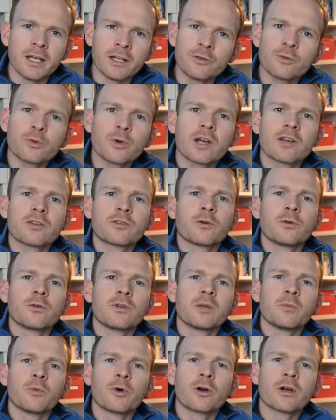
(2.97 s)

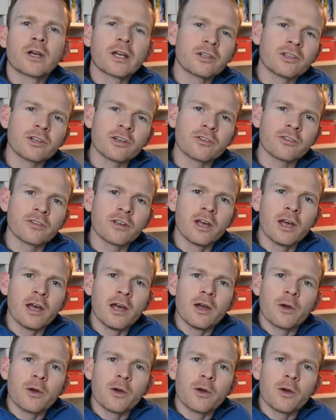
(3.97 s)
interest-only mortgages,